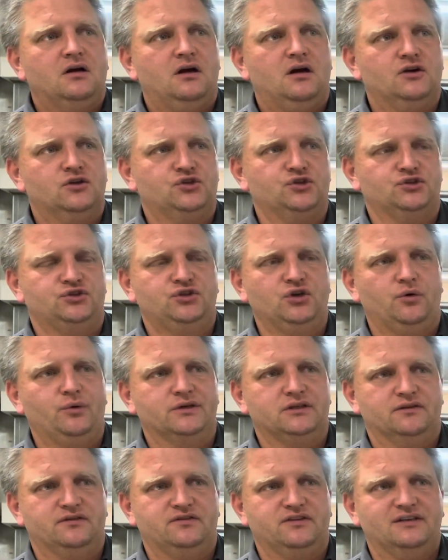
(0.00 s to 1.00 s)
should do with
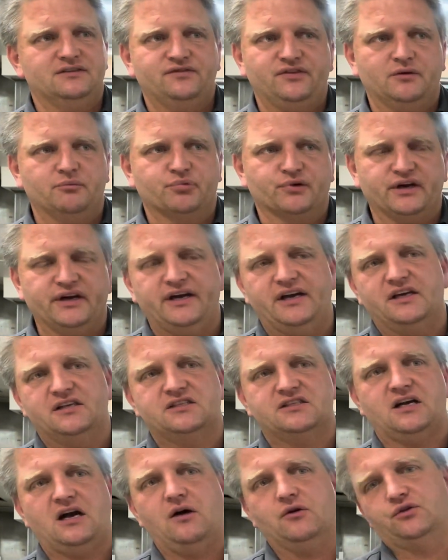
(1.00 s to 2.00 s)
it if anything
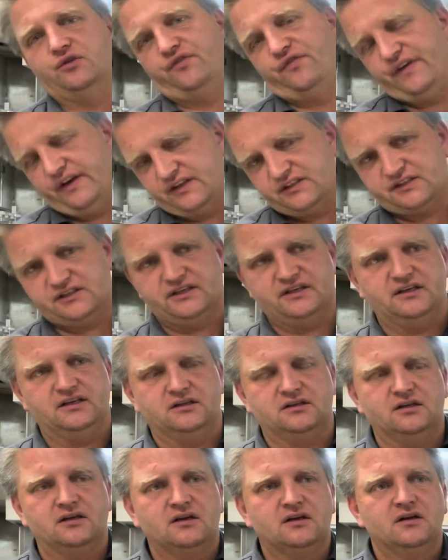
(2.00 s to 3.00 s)
breaks, how to fix it.
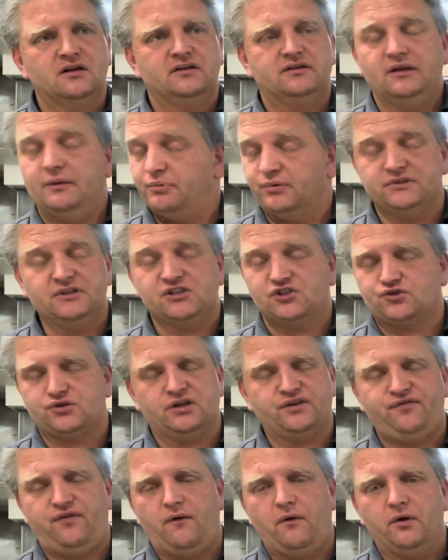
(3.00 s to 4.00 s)
They're pretty
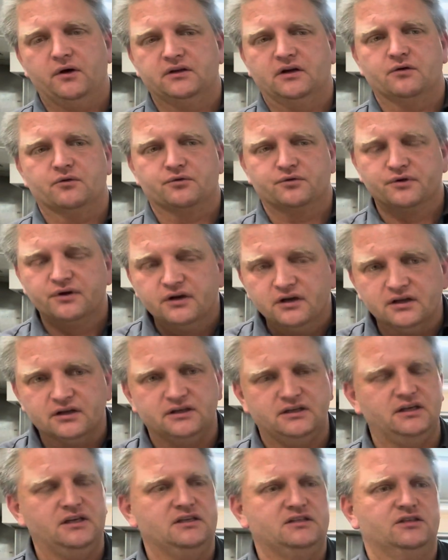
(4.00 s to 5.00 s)
straightforward. They're
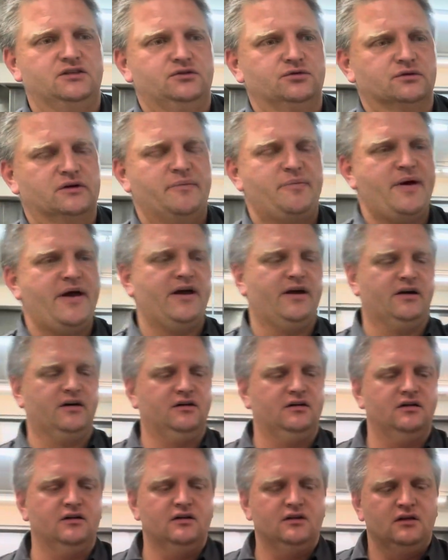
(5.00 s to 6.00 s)
really easy to repair.
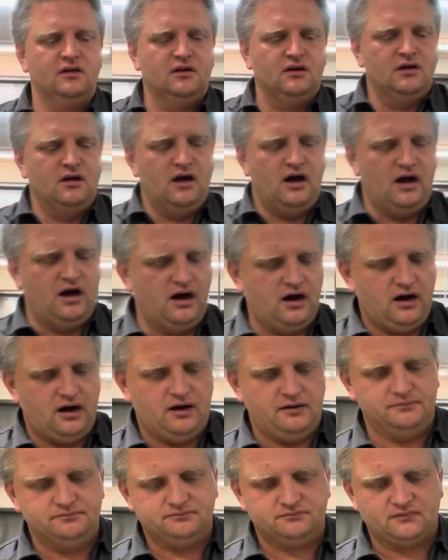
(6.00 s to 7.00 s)

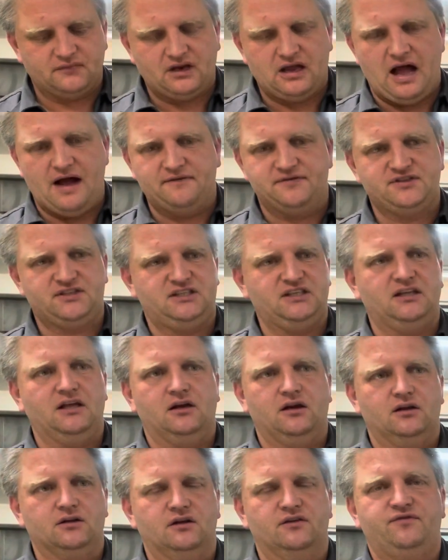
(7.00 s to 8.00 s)
I've seen a
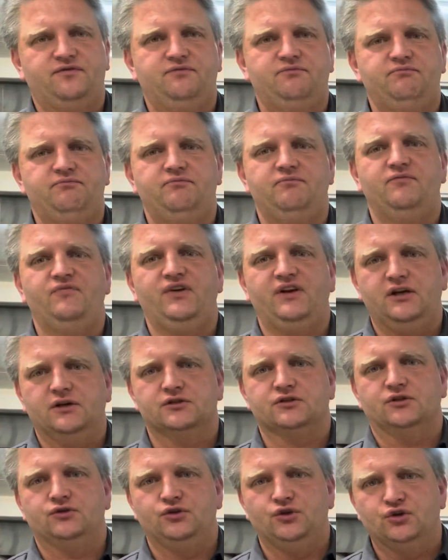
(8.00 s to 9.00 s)
lot of
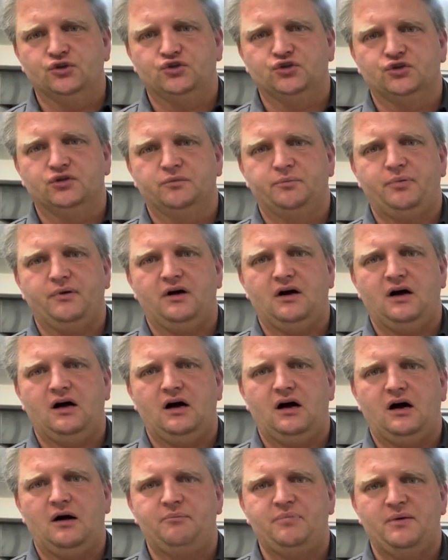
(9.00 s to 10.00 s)
videos on YouTube,
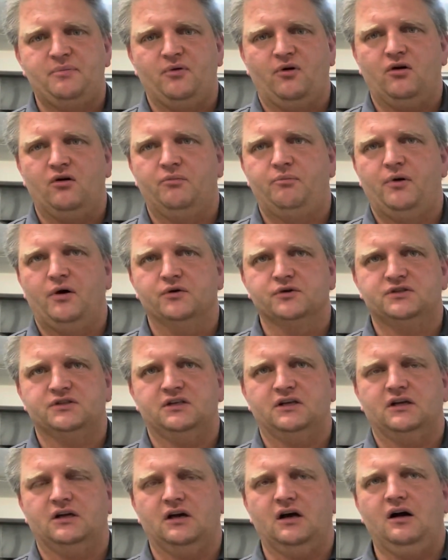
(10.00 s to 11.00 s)
people posting